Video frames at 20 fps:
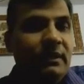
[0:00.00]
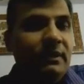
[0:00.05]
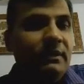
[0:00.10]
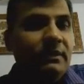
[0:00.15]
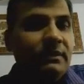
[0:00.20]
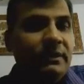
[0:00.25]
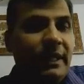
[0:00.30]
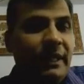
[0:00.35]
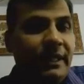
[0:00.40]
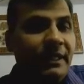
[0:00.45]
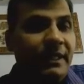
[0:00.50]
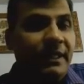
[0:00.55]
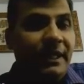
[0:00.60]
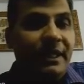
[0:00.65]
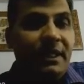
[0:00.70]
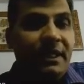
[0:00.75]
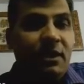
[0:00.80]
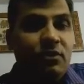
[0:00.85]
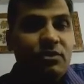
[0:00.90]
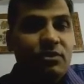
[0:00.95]
Then
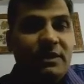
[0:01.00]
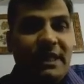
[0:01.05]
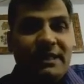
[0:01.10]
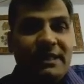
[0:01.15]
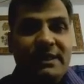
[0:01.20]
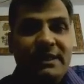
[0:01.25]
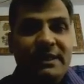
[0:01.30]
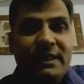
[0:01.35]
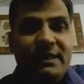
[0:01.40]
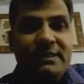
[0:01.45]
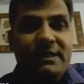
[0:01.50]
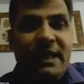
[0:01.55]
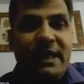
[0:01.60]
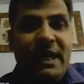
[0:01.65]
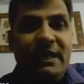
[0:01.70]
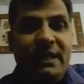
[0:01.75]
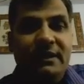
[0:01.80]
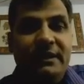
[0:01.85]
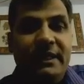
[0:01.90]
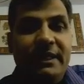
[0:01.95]
greenhouse gases
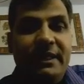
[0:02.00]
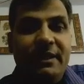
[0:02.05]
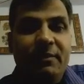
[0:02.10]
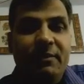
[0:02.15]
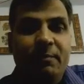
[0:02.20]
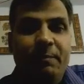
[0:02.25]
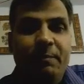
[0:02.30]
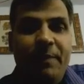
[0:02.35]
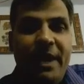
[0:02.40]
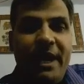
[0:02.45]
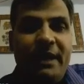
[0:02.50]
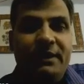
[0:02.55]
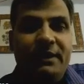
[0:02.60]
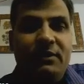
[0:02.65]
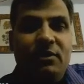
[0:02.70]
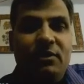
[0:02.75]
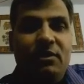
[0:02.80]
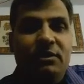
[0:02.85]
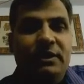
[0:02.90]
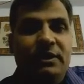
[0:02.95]
and their impact
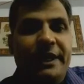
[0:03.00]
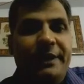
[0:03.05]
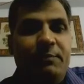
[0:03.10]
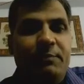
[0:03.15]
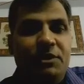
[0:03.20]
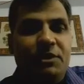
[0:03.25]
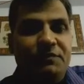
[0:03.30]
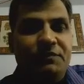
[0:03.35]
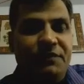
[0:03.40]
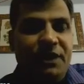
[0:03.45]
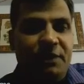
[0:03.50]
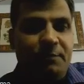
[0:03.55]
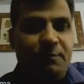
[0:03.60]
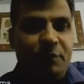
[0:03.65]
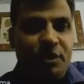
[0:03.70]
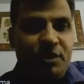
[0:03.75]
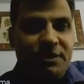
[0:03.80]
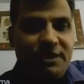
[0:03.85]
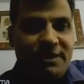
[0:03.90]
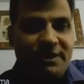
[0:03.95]
on the atmospheric
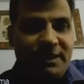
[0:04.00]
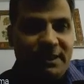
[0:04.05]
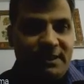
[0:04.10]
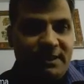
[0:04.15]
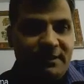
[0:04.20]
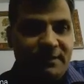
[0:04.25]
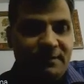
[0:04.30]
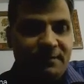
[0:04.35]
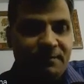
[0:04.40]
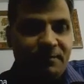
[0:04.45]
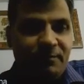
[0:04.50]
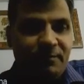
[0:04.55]
processes.